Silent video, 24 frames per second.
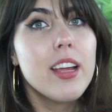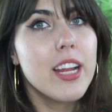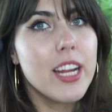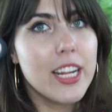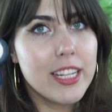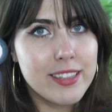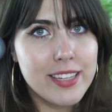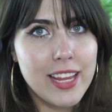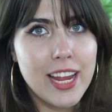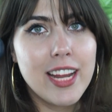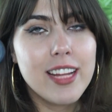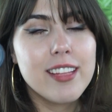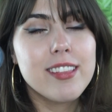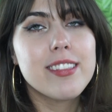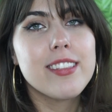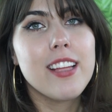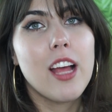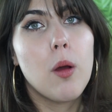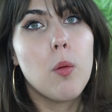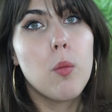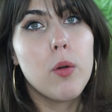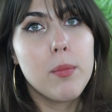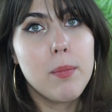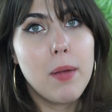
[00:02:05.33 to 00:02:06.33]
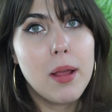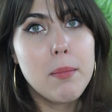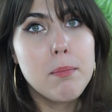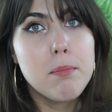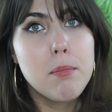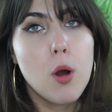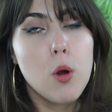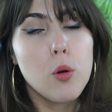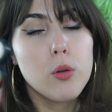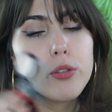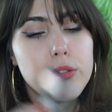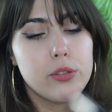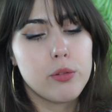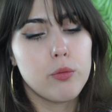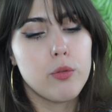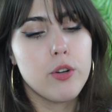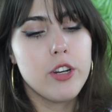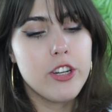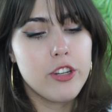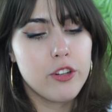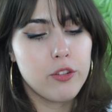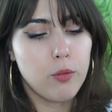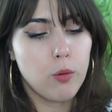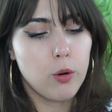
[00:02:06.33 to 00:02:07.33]
It's hands down one of my most
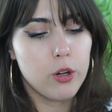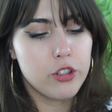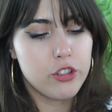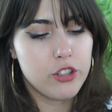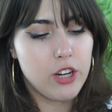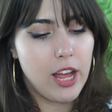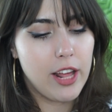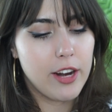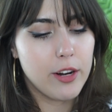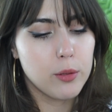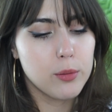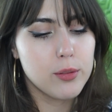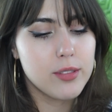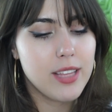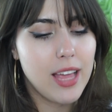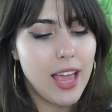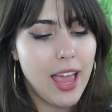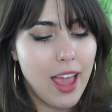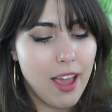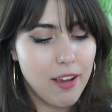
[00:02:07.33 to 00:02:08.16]
reached for shadows